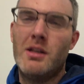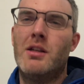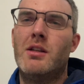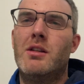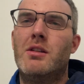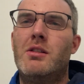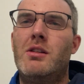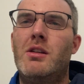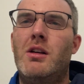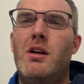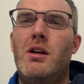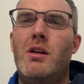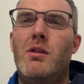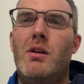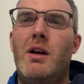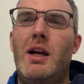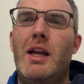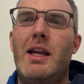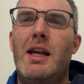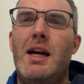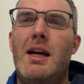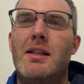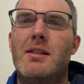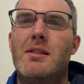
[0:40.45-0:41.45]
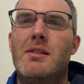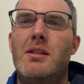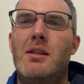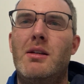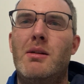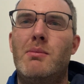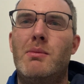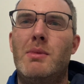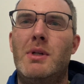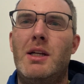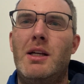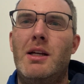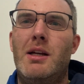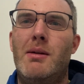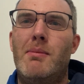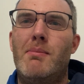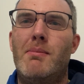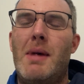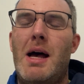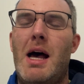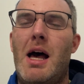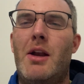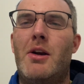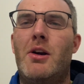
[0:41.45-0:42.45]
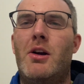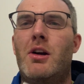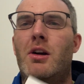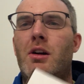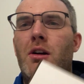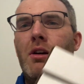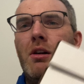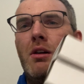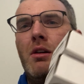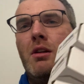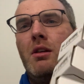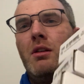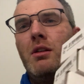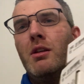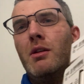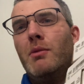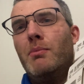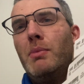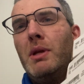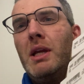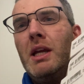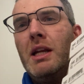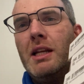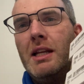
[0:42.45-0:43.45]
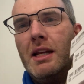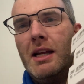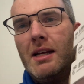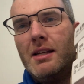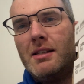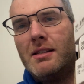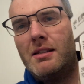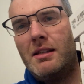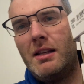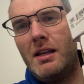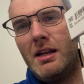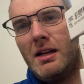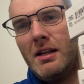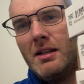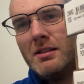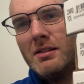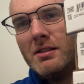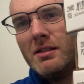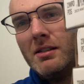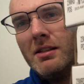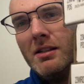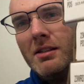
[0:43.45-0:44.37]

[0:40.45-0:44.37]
So I got some modern PDS sets.